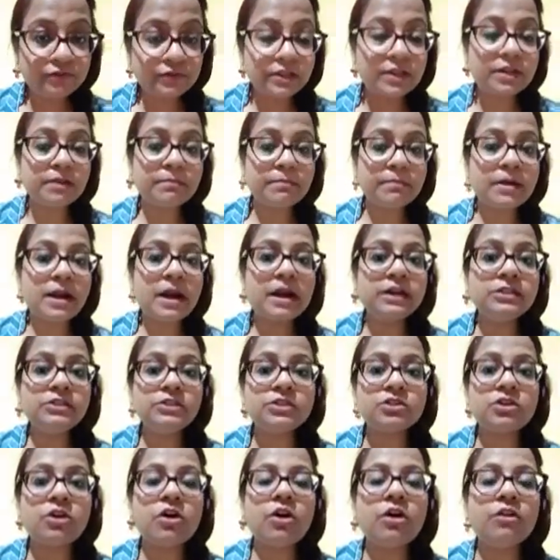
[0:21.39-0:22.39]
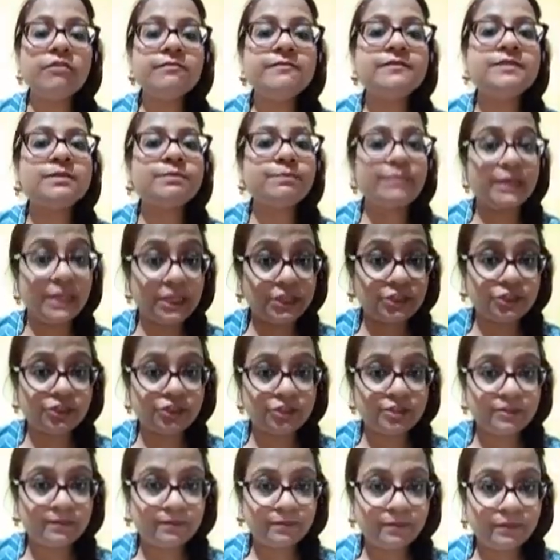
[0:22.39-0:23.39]
parts of speech.
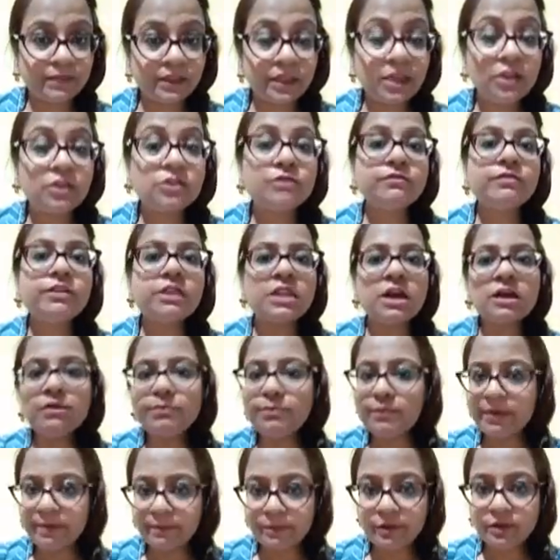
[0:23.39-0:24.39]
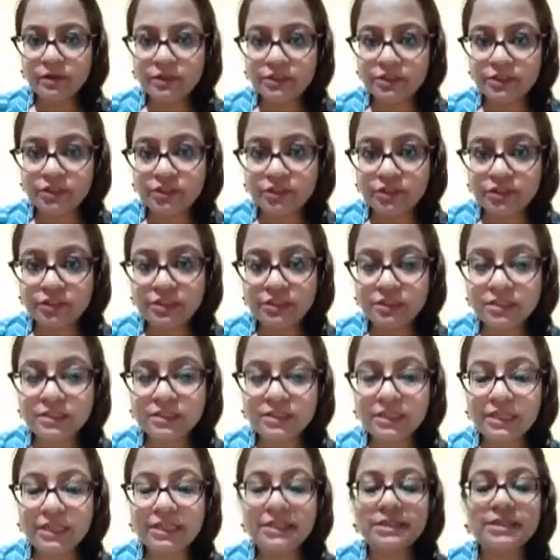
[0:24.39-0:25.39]
Without prepositions,
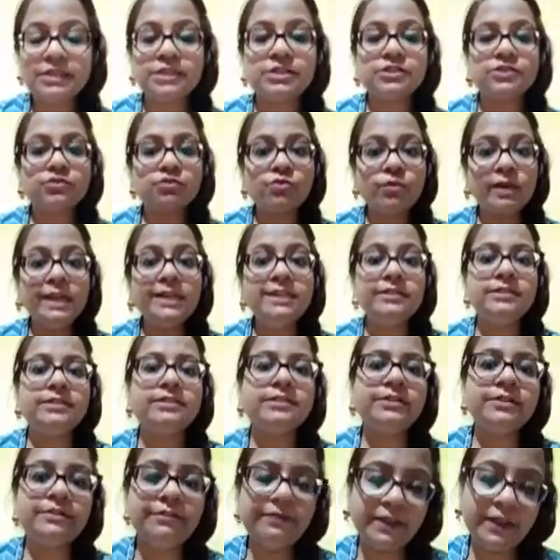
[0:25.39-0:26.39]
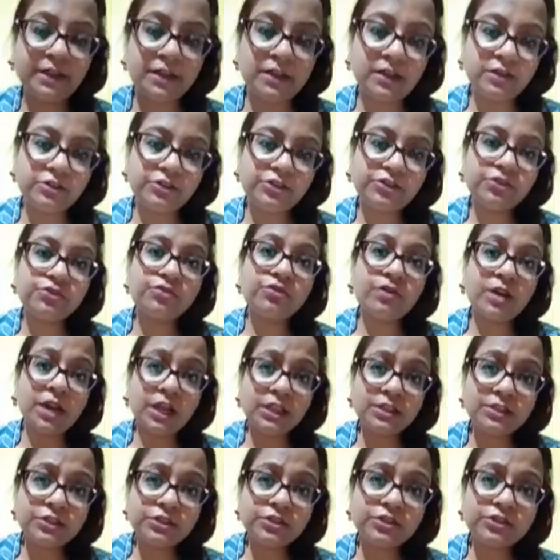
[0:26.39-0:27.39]
it is quite difficult to
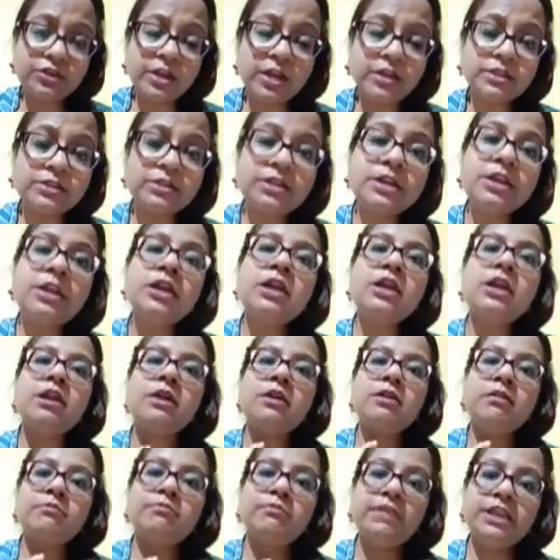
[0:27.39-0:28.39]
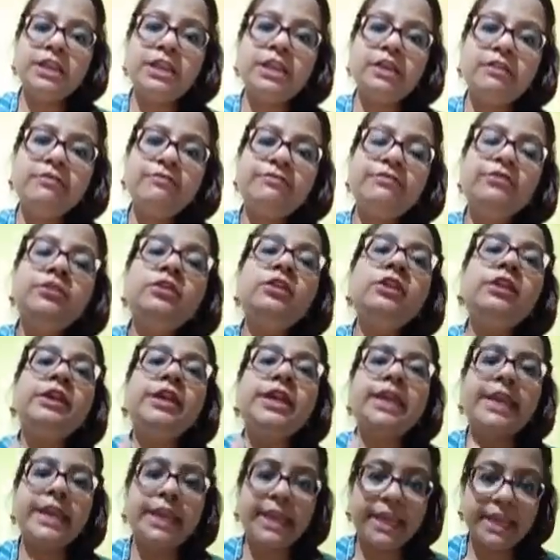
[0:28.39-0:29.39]
construct meaningful
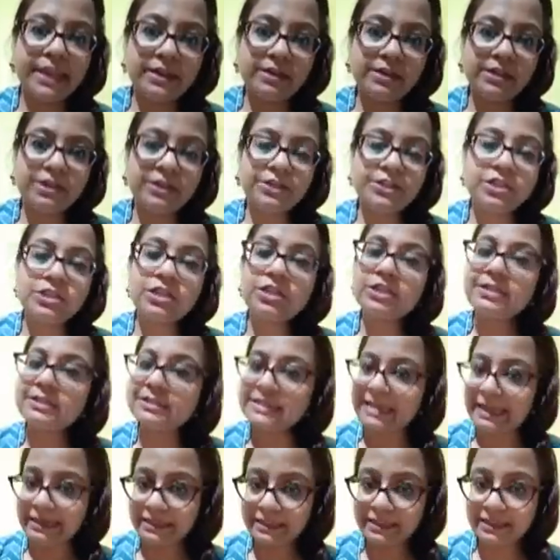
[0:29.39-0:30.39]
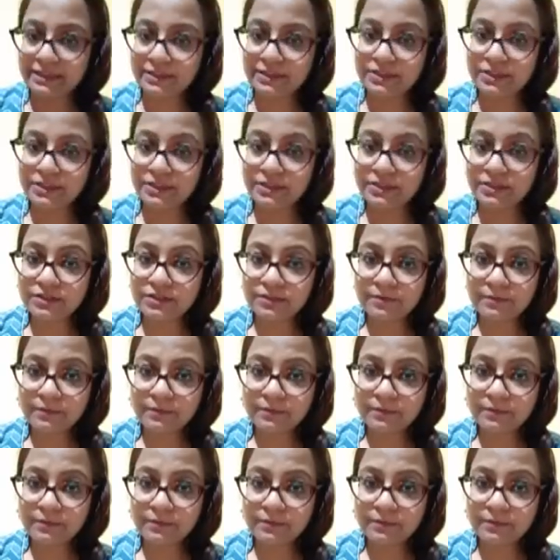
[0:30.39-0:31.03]
English sentences.